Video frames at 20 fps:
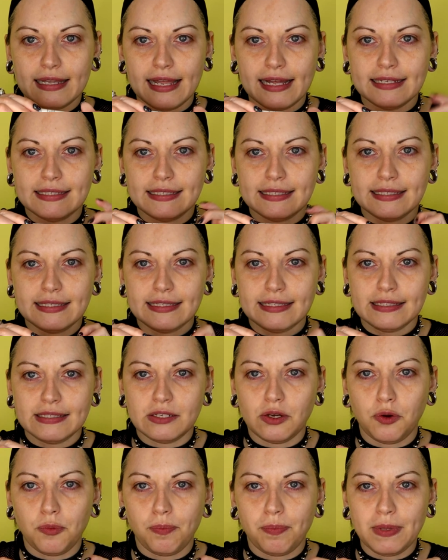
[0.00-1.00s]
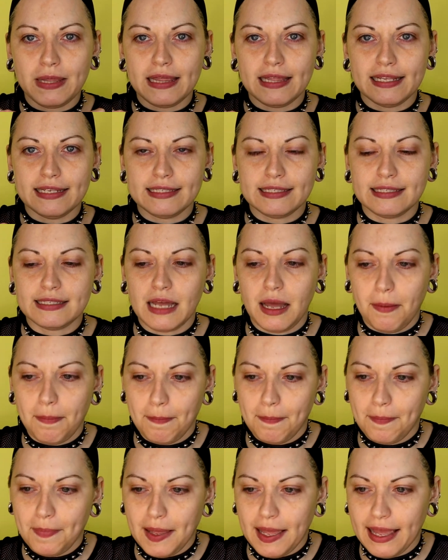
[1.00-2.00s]
let's open this
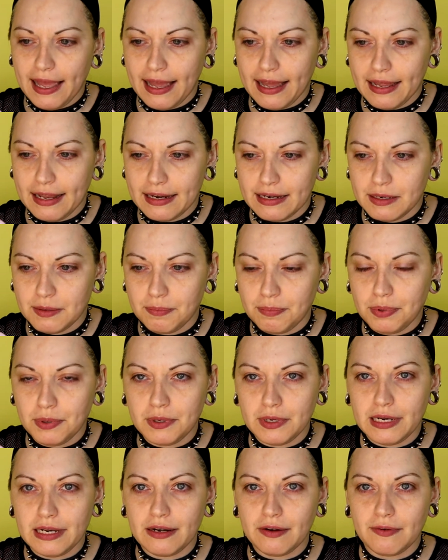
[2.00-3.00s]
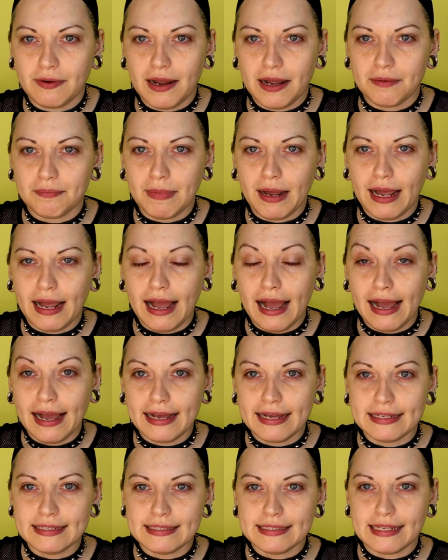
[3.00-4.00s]
up and put it around my
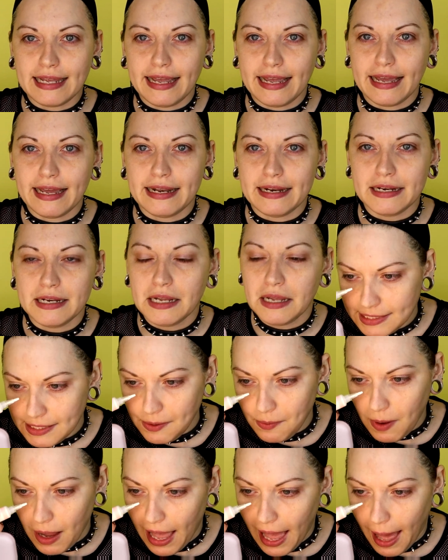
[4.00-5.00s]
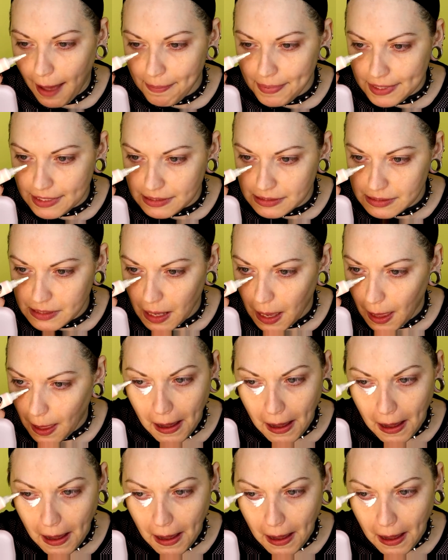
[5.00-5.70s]
eyes and see what happens.